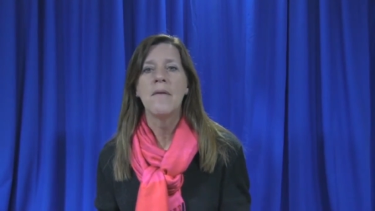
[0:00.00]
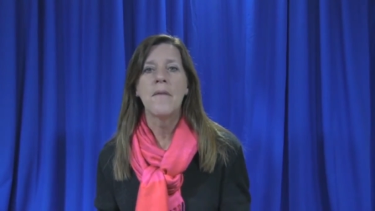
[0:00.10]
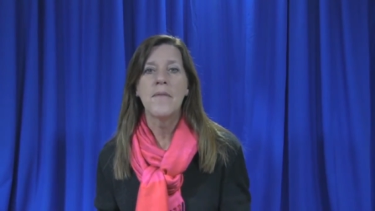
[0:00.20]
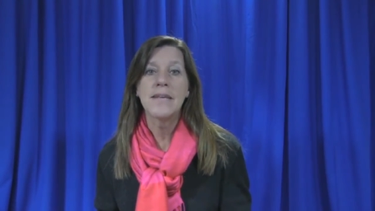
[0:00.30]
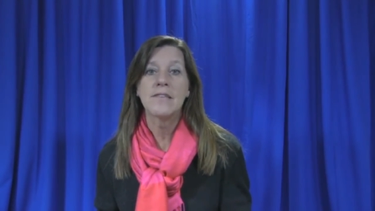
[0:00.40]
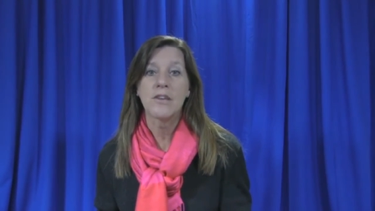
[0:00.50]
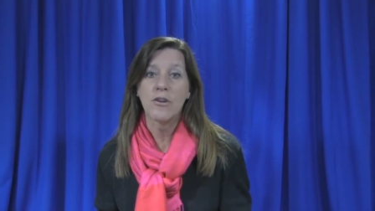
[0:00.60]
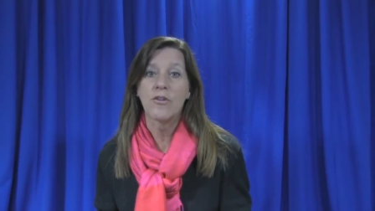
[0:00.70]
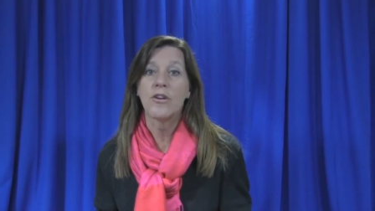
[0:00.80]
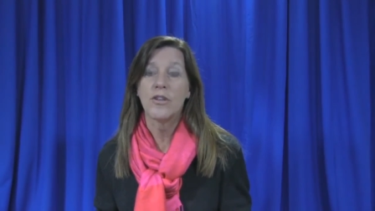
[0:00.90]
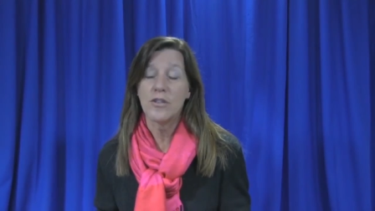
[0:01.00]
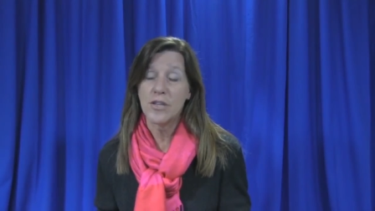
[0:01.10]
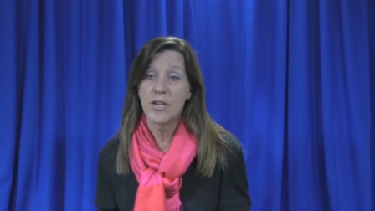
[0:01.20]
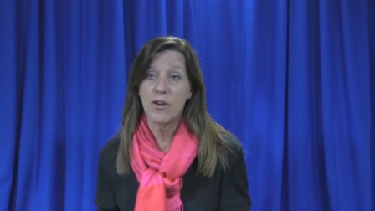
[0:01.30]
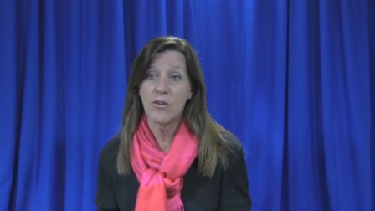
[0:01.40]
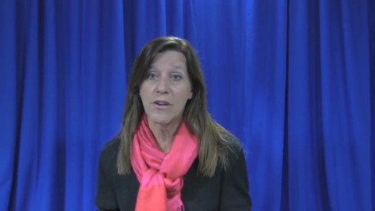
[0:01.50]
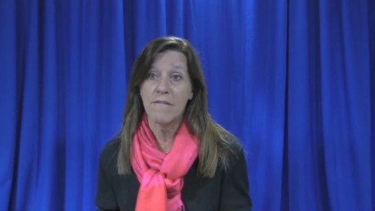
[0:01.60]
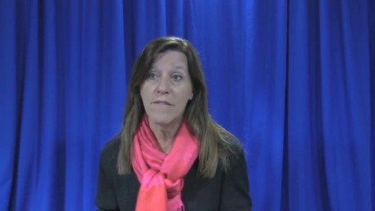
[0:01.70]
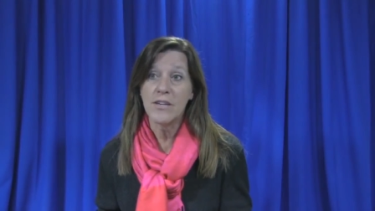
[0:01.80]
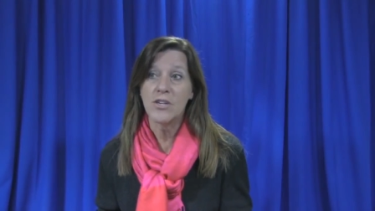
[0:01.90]
that they secure
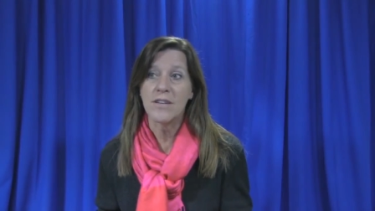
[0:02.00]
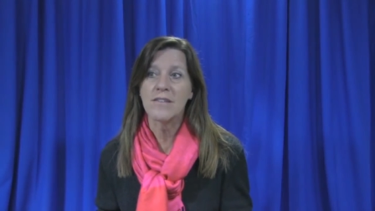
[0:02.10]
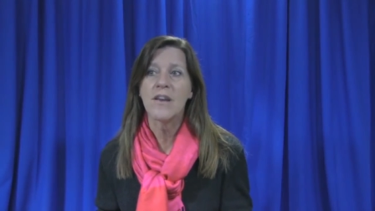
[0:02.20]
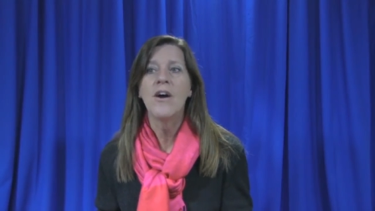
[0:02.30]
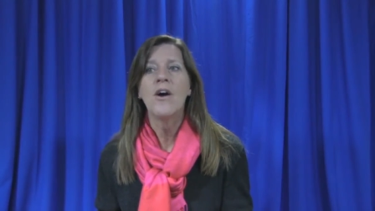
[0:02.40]
convictions,